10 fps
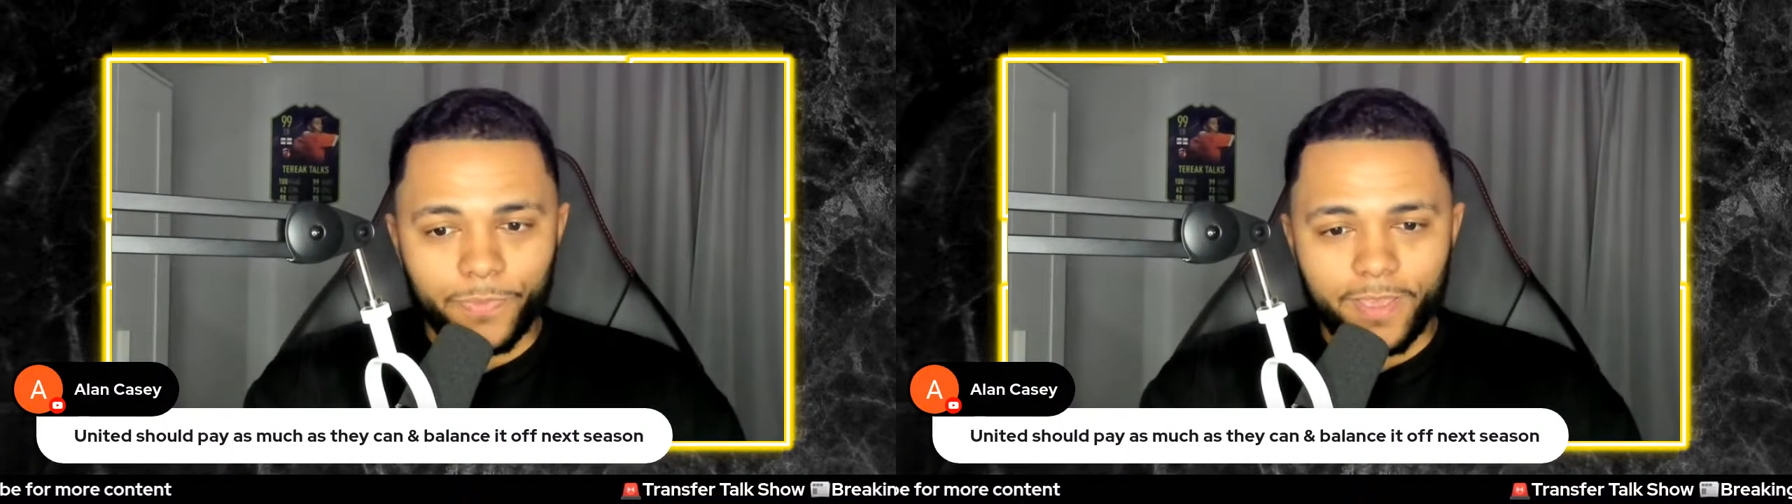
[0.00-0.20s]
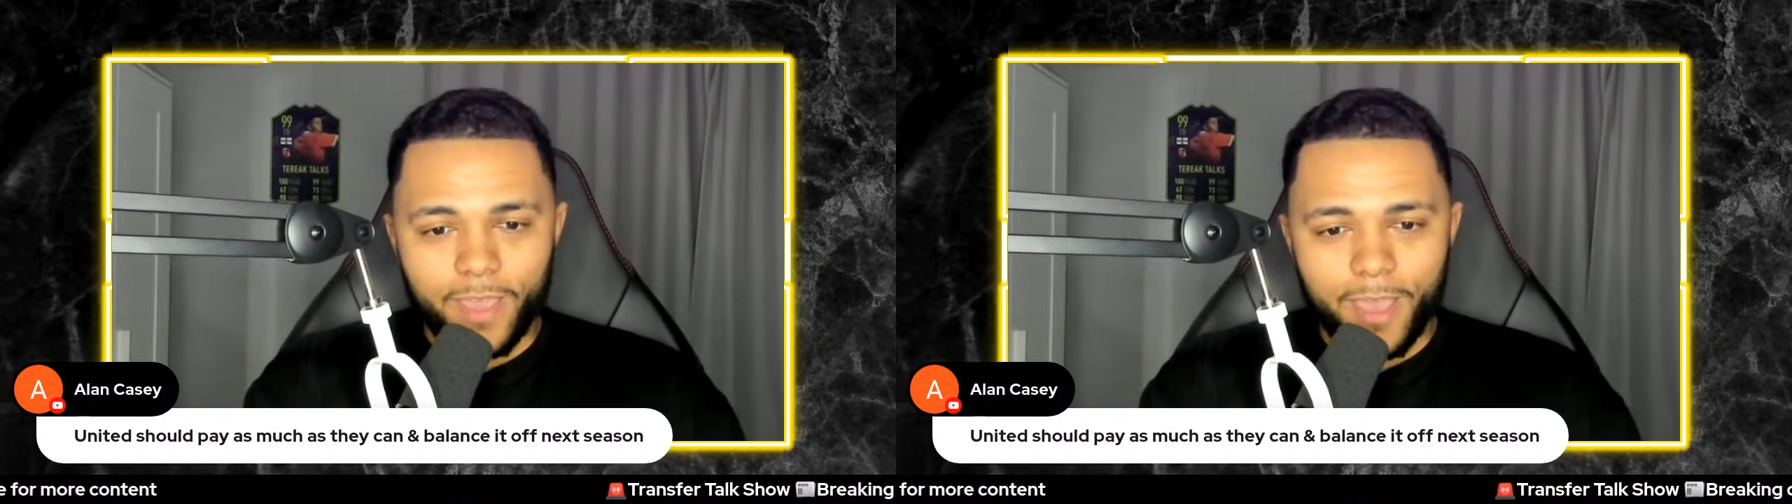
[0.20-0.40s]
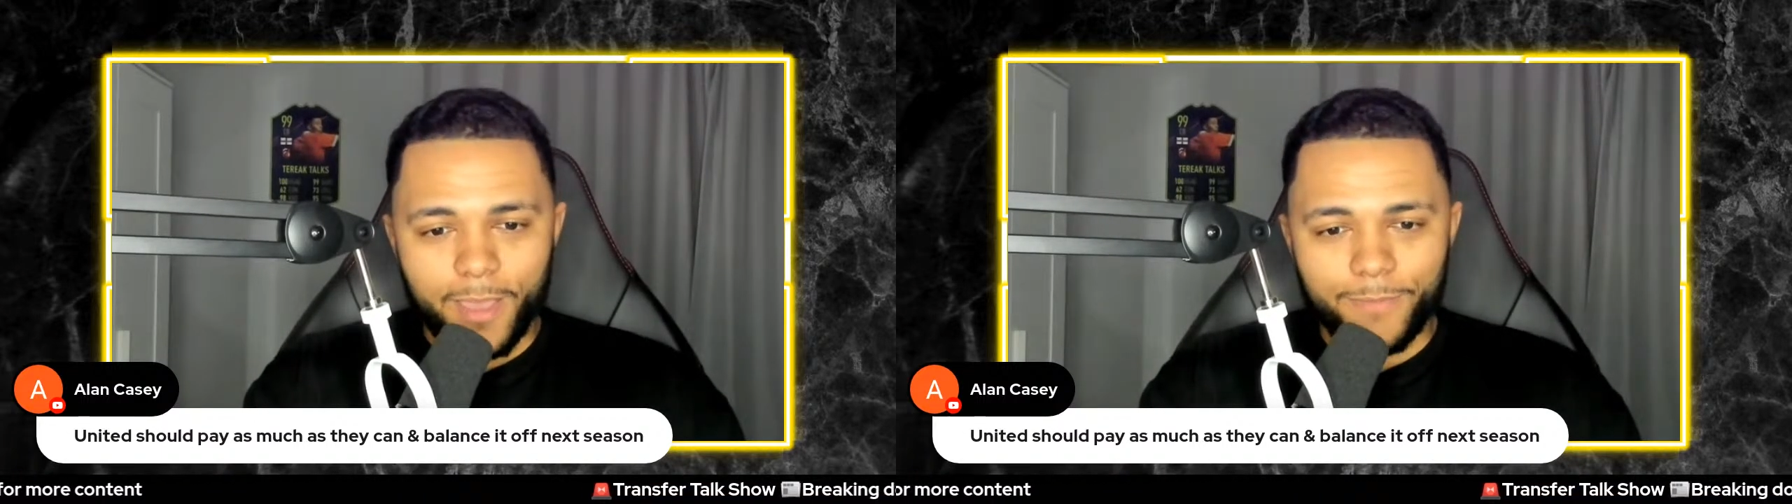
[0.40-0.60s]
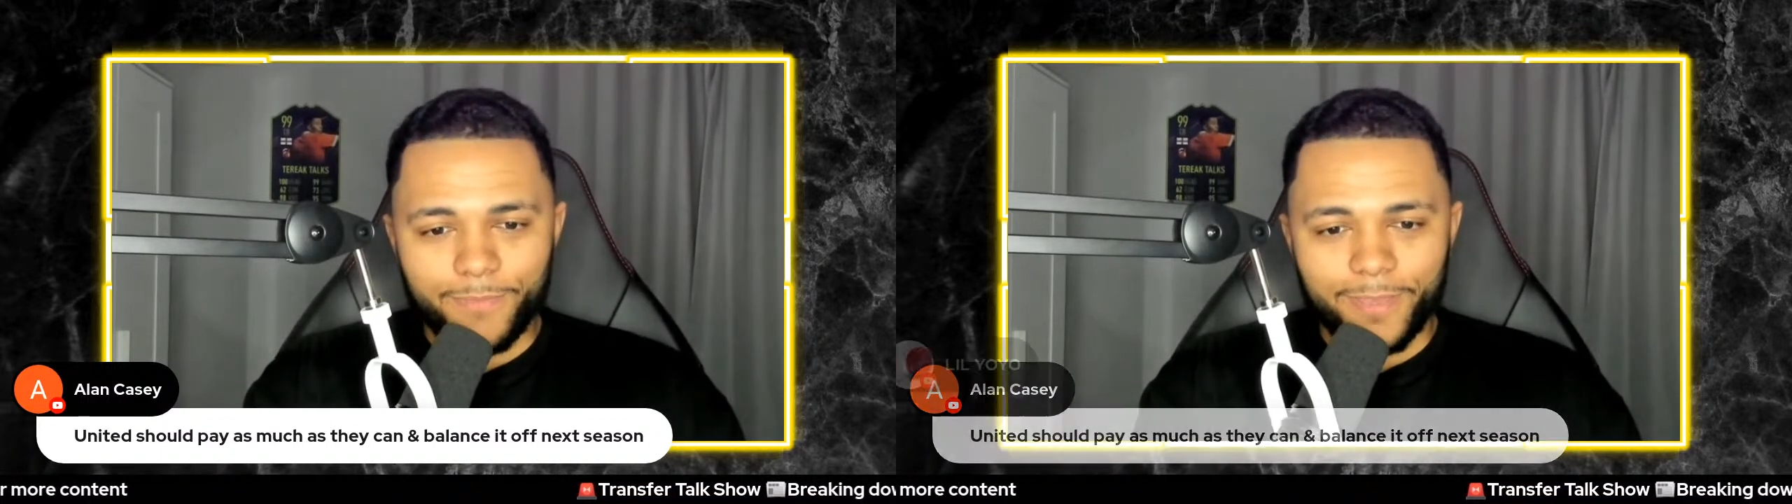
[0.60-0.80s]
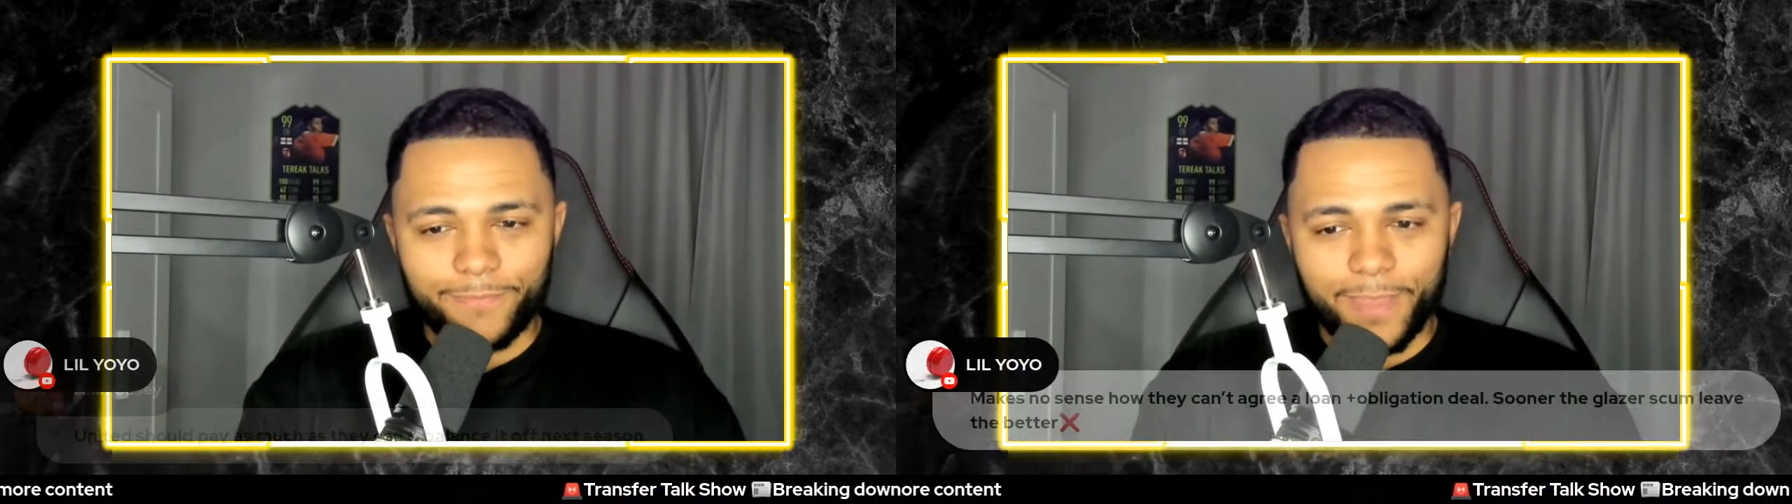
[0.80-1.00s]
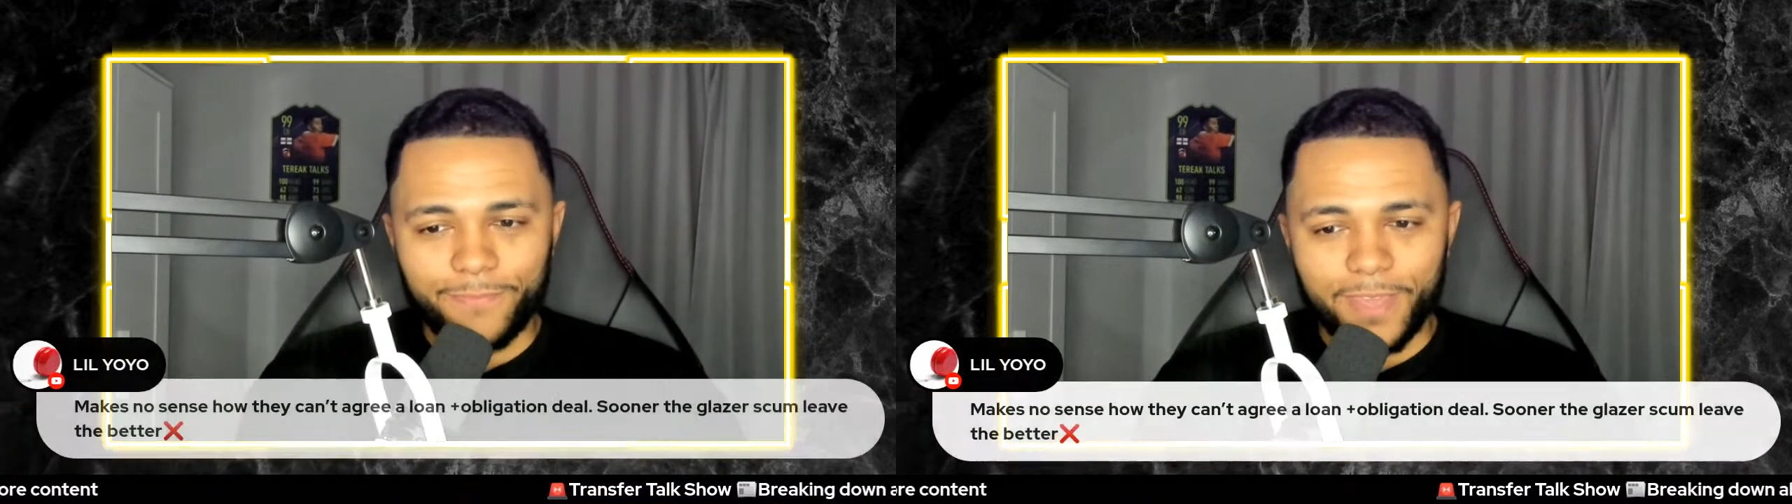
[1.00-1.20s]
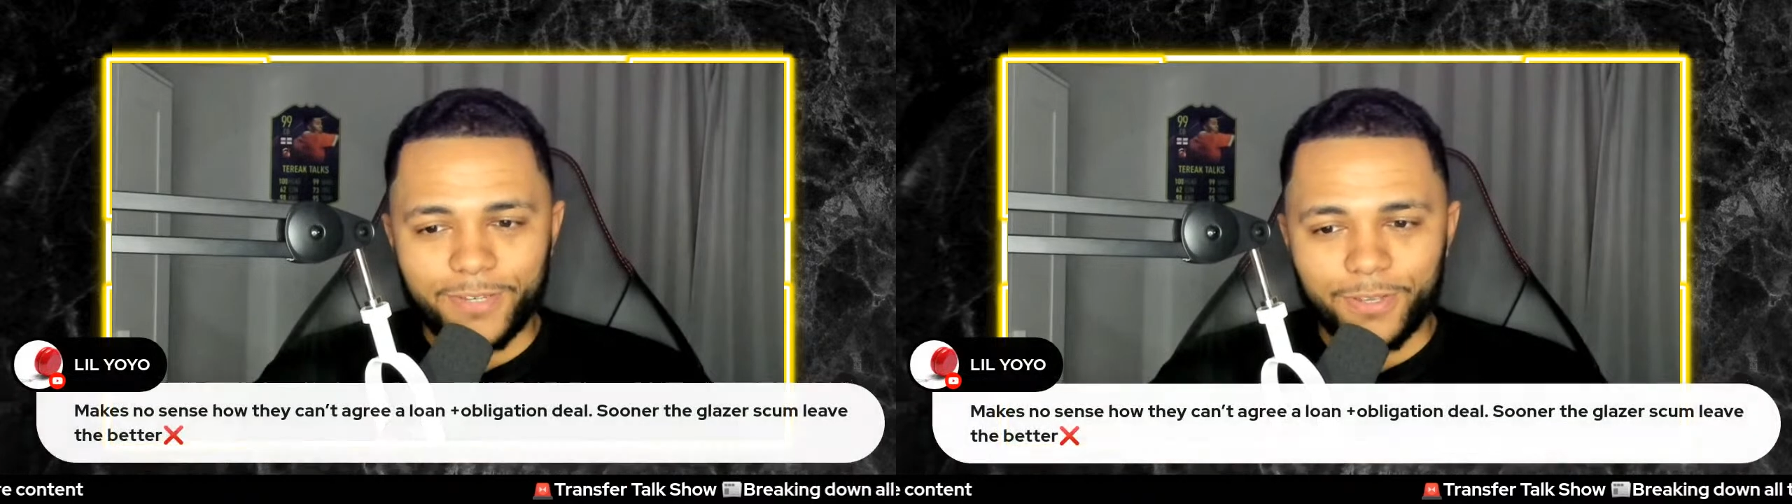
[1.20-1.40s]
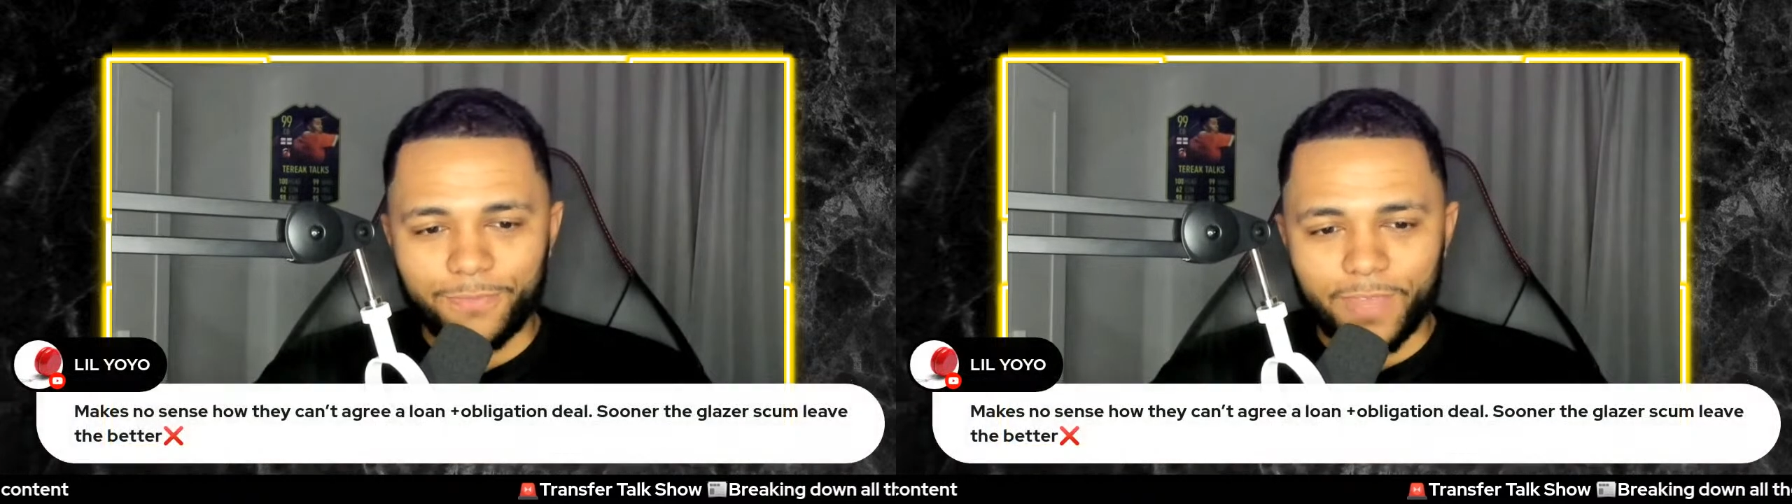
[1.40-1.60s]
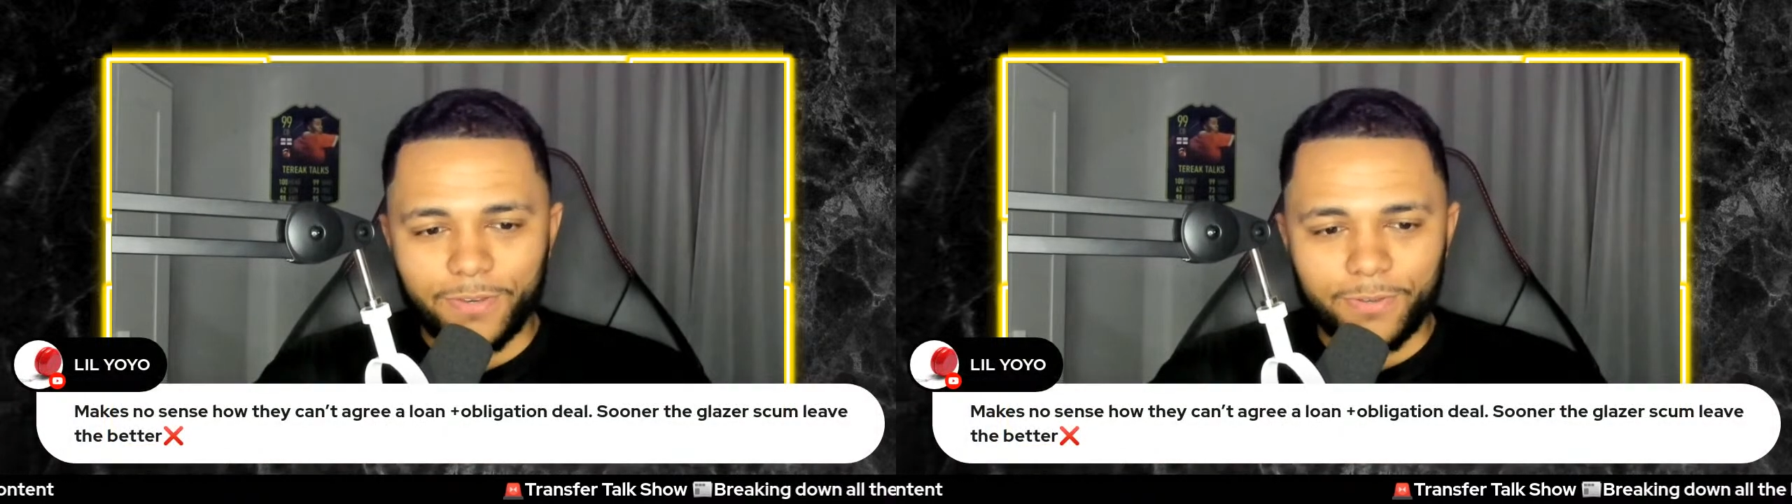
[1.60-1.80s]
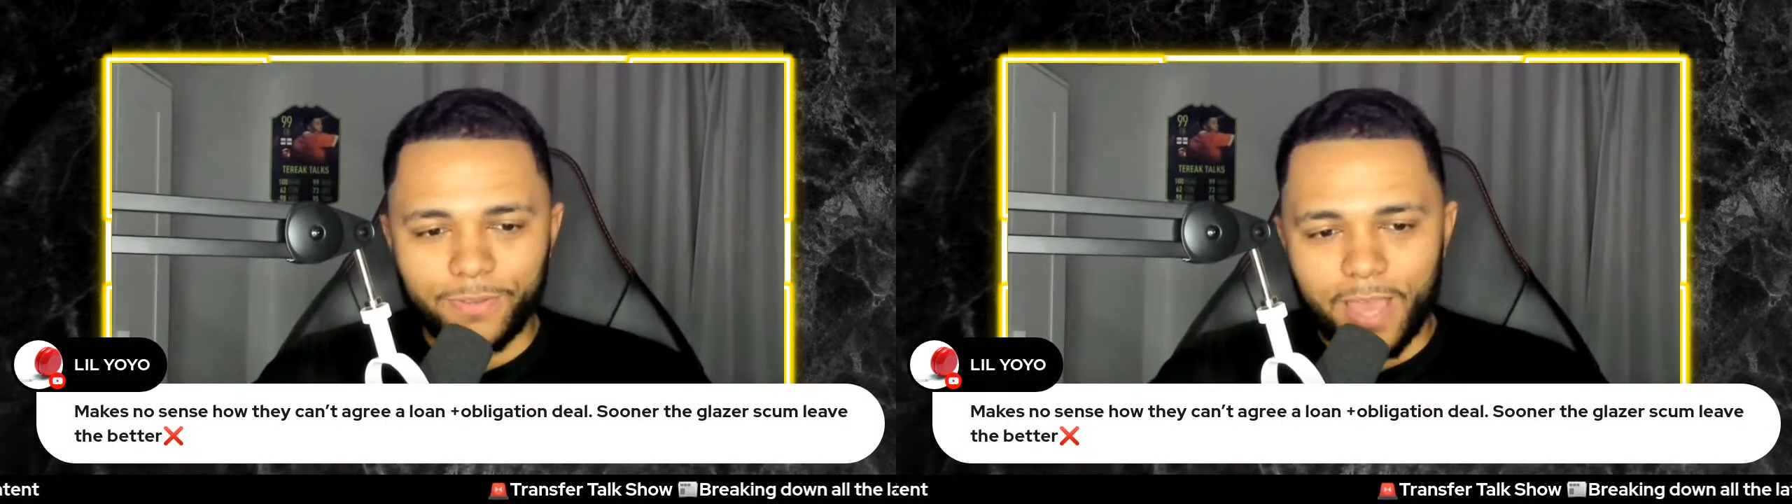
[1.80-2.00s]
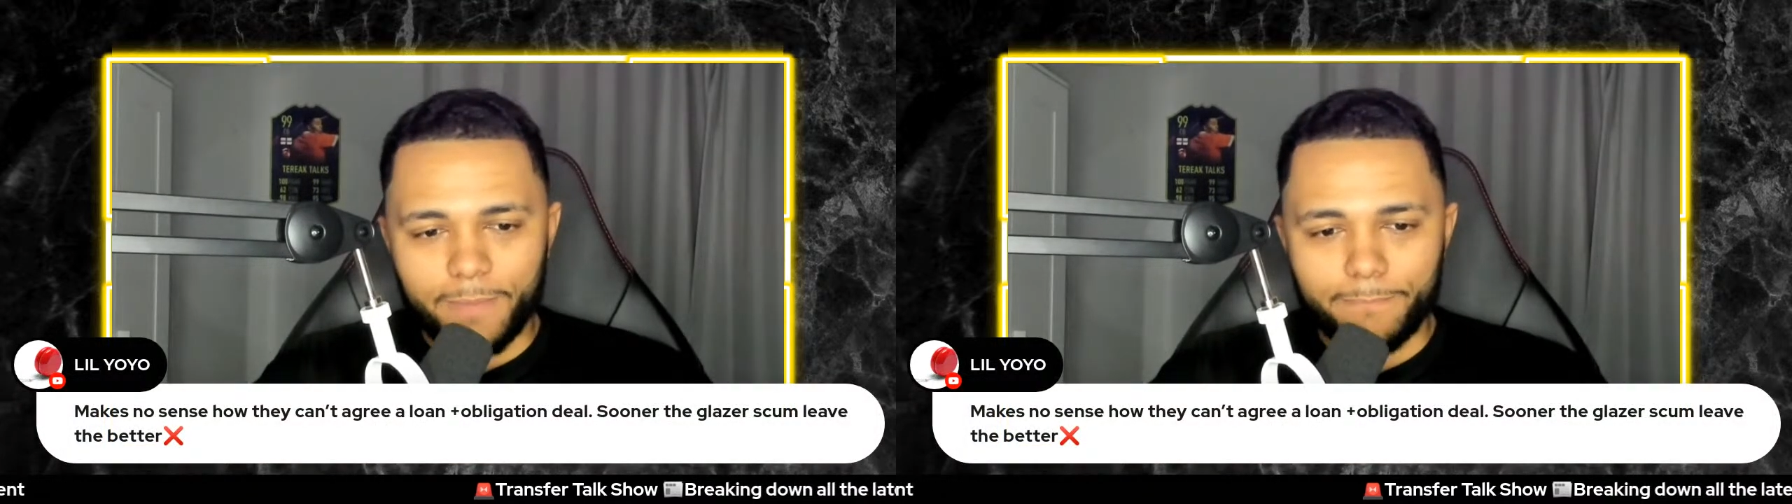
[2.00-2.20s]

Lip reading: if they do that.